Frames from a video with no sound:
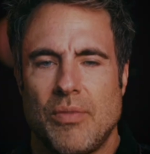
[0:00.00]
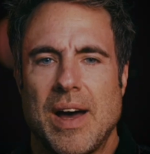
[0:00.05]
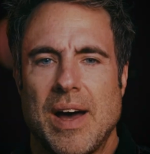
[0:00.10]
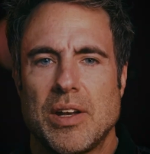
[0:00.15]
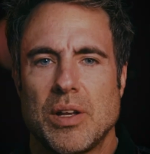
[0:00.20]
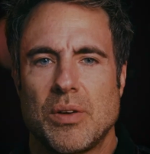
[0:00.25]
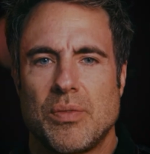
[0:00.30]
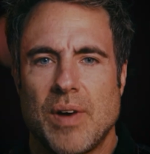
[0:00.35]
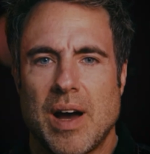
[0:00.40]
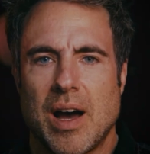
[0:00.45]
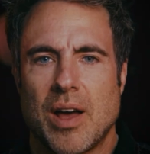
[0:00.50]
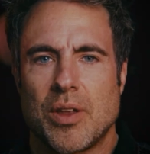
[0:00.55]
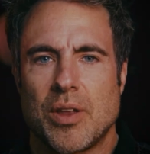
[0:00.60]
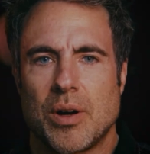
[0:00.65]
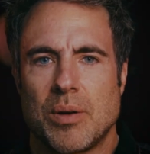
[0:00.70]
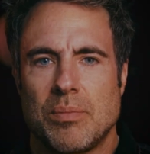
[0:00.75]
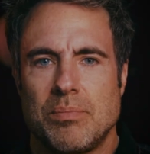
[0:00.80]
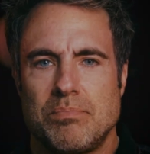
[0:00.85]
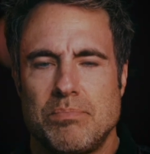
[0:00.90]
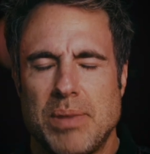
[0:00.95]
founding
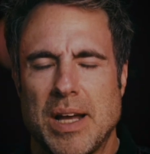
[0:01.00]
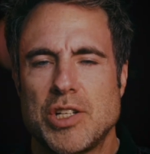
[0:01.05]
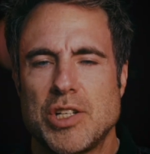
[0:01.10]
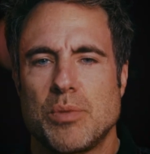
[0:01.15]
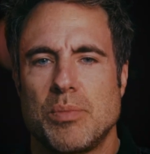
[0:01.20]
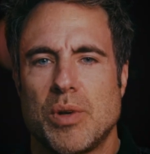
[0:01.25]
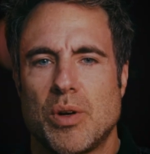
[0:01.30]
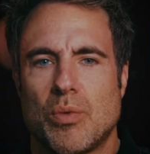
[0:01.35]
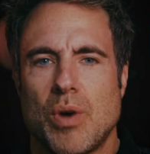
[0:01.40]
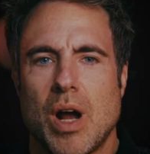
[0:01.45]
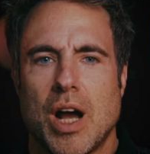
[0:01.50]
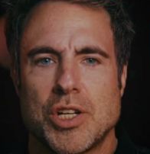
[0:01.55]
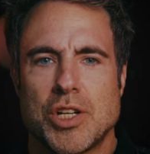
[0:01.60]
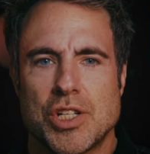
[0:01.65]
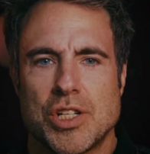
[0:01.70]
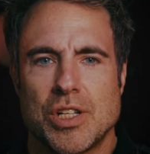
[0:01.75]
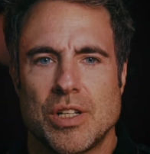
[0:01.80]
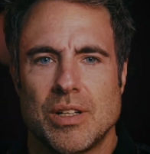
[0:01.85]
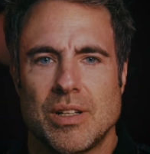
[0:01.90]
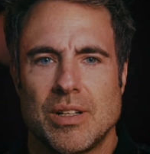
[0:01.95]
father, Benjamin
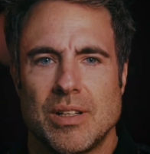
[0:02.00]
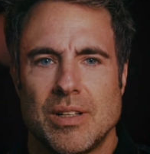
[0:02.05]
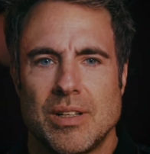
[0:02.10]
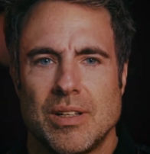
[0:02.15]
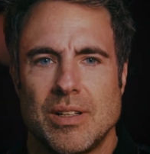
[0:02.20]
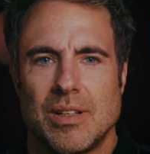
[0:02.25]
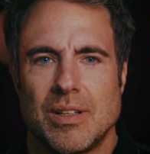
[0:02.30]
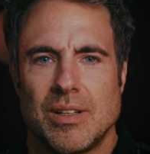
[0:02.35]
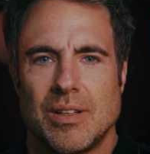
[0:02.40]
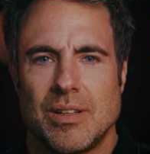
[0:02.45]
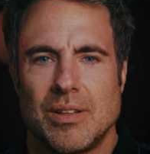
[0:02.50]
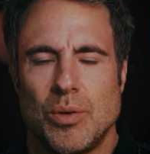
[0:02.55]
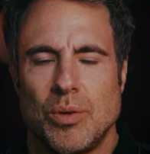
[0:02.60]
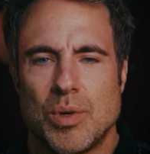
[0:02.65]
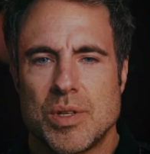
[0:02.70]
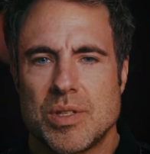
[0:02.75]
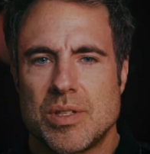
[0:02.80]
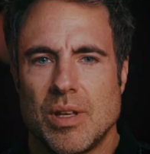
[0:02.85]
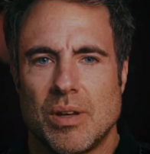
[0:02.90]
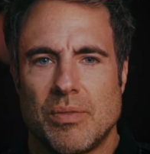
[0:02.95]
Rush, who
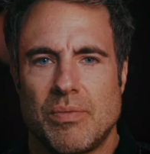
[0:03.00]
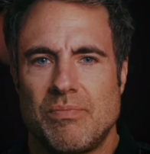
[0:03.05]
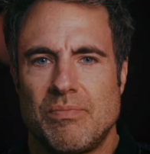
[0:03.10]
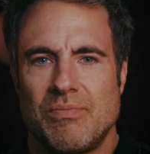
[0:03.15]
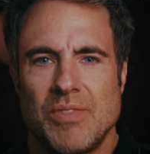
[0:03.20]
was the